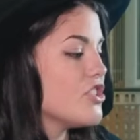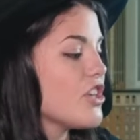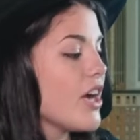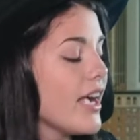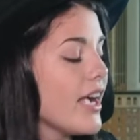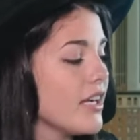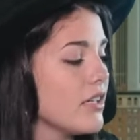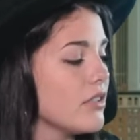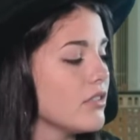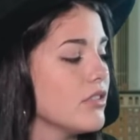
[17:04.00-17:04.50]

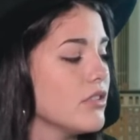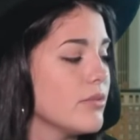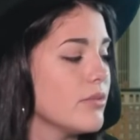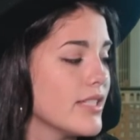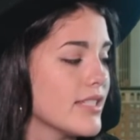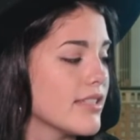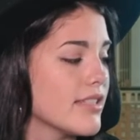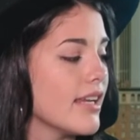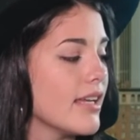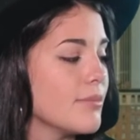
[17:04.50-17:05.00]
child who
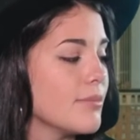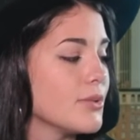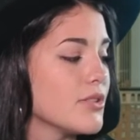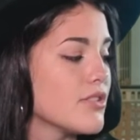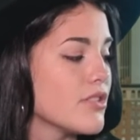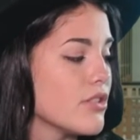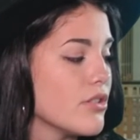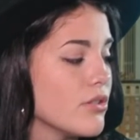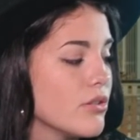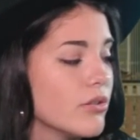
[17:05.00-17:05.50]
isn't able
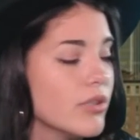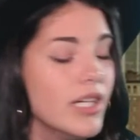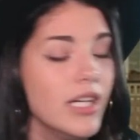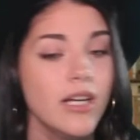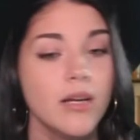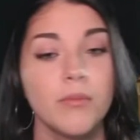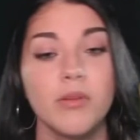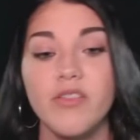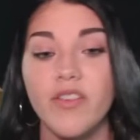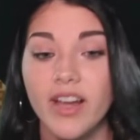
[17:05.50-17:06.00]
to
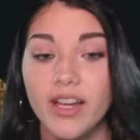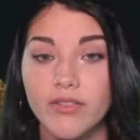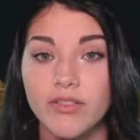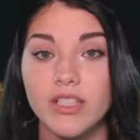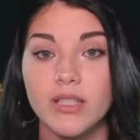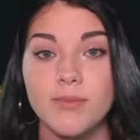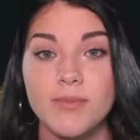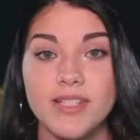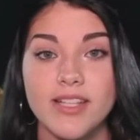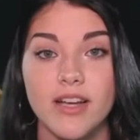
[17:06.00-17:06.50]
provide for
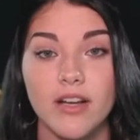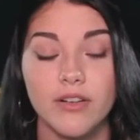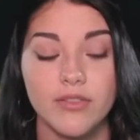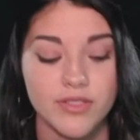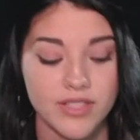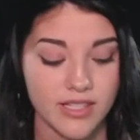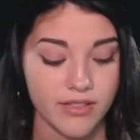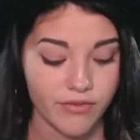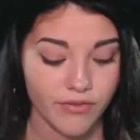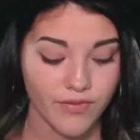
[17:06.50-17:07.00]

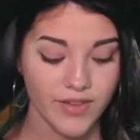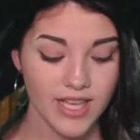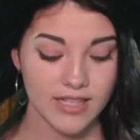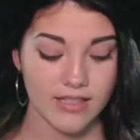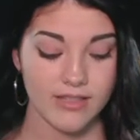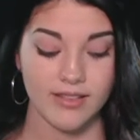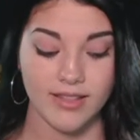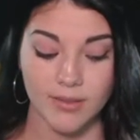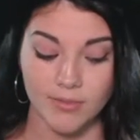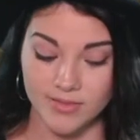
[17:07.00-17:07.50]
themselves and
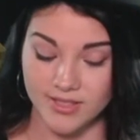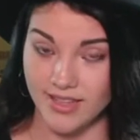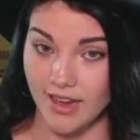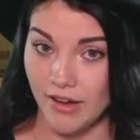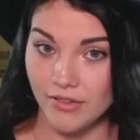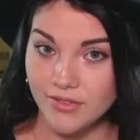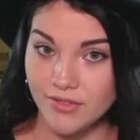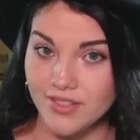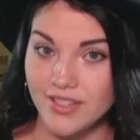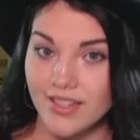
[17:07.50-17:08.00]
feed
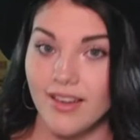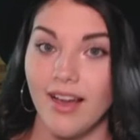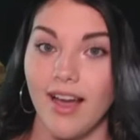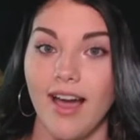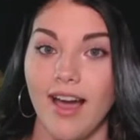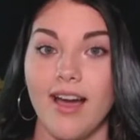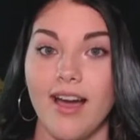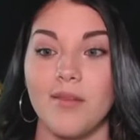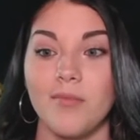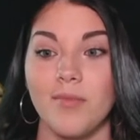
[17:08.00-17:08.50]
themselves,
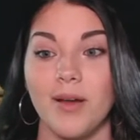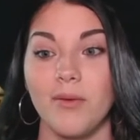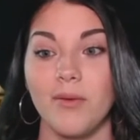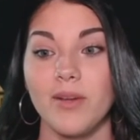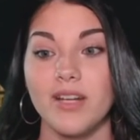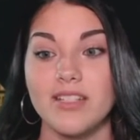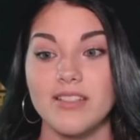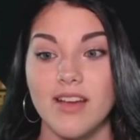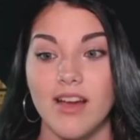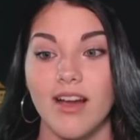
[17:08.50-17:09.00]
I
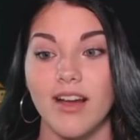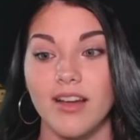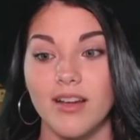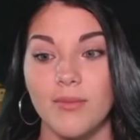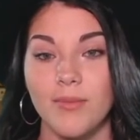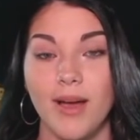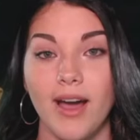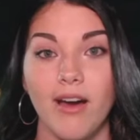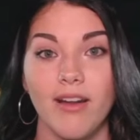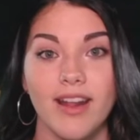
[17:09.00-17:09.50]
want to talk
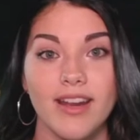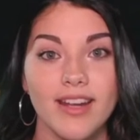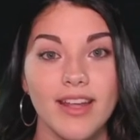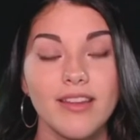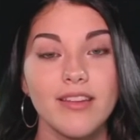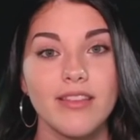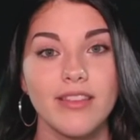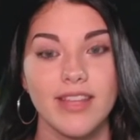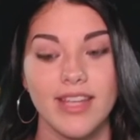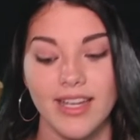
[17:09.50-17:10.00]
about
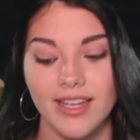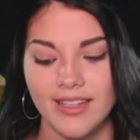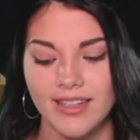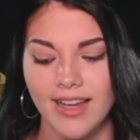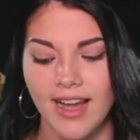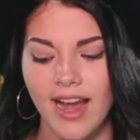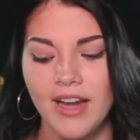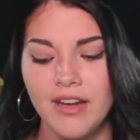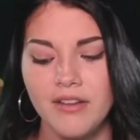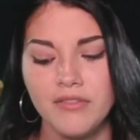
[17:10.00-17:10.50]
another thing
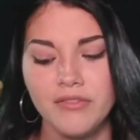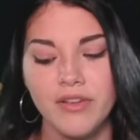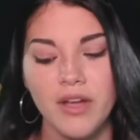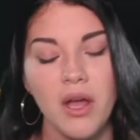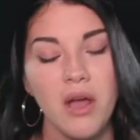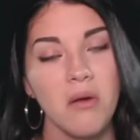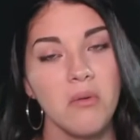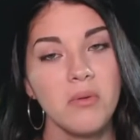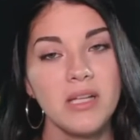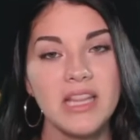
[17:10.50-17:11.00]
kind of
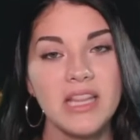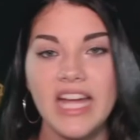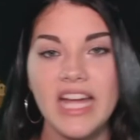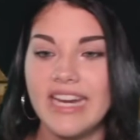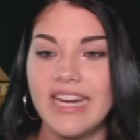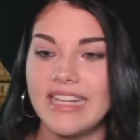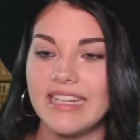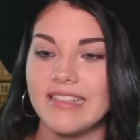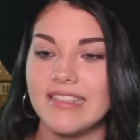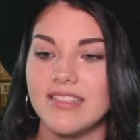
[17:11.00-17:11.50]

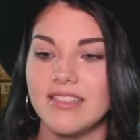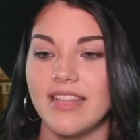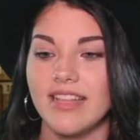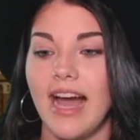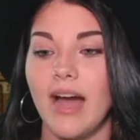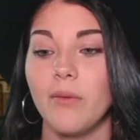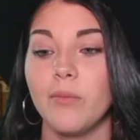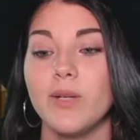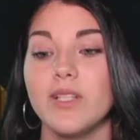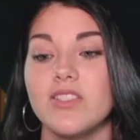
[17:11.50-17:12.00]
relating to
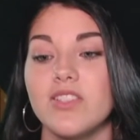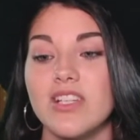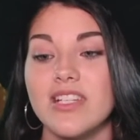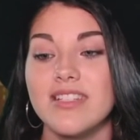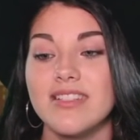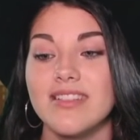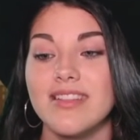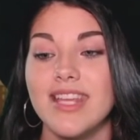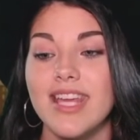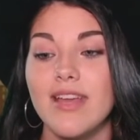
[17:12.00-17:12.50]
that, which
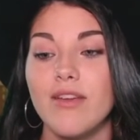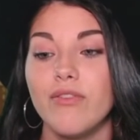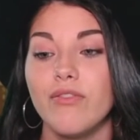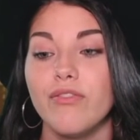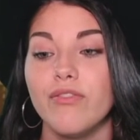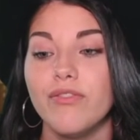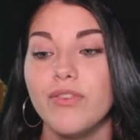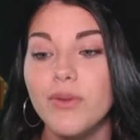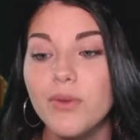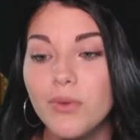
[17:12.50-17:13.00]
is the
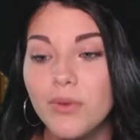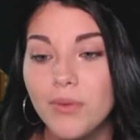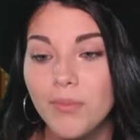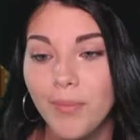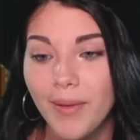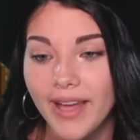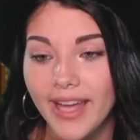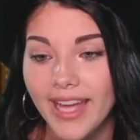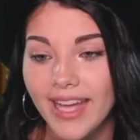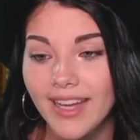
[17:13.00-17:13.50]
food
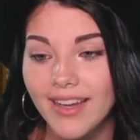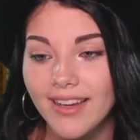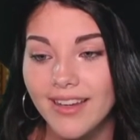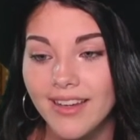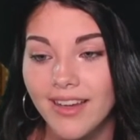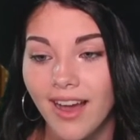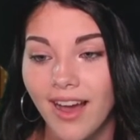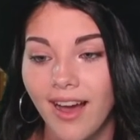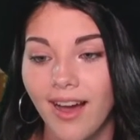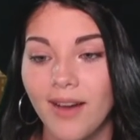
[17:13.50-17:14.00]
bank,
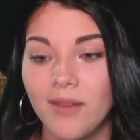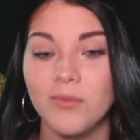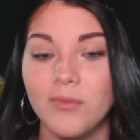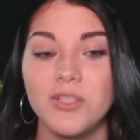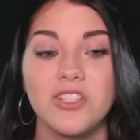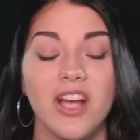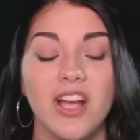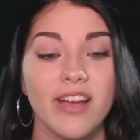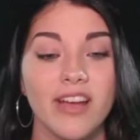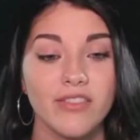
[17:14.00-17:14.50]

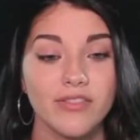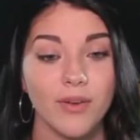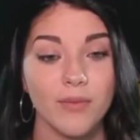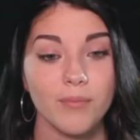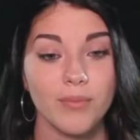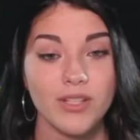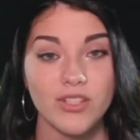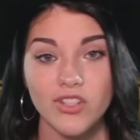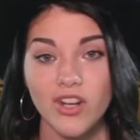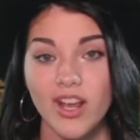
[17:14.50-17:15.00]
which I've
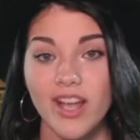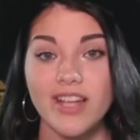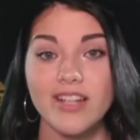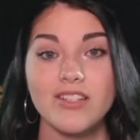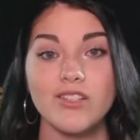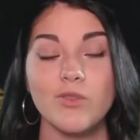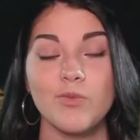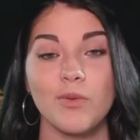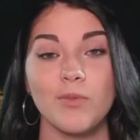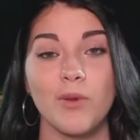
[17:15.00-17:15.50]
been trying
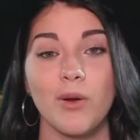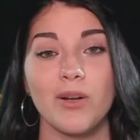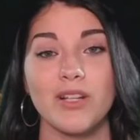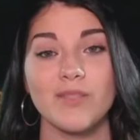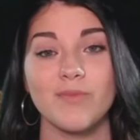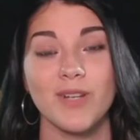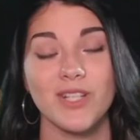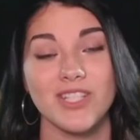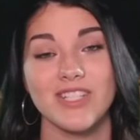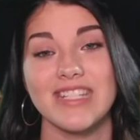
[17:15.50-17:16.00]
to promote
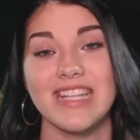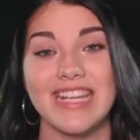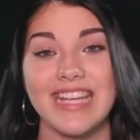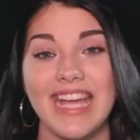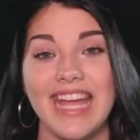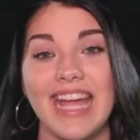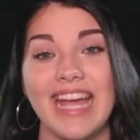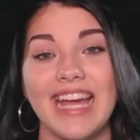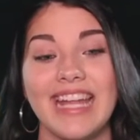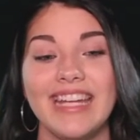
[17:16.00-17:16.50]
as much as I
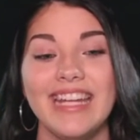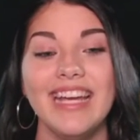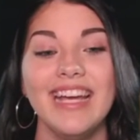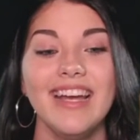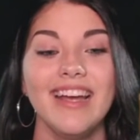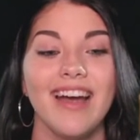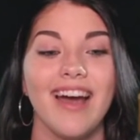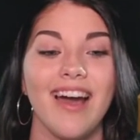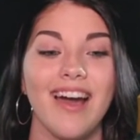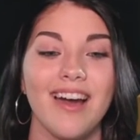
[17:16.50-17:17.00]
can.
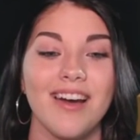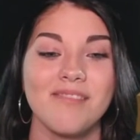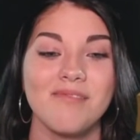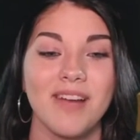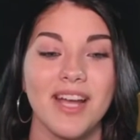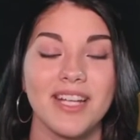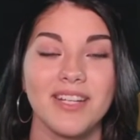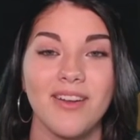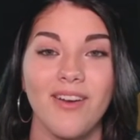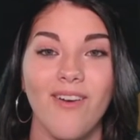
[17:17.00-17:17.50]

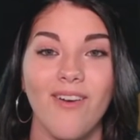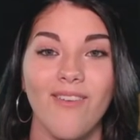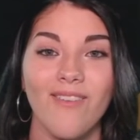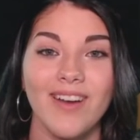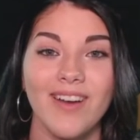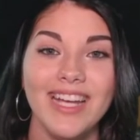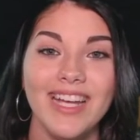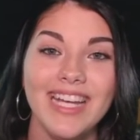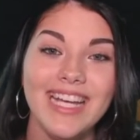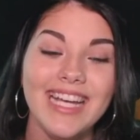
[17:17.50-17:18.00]
I
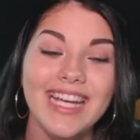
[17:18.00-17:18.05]
know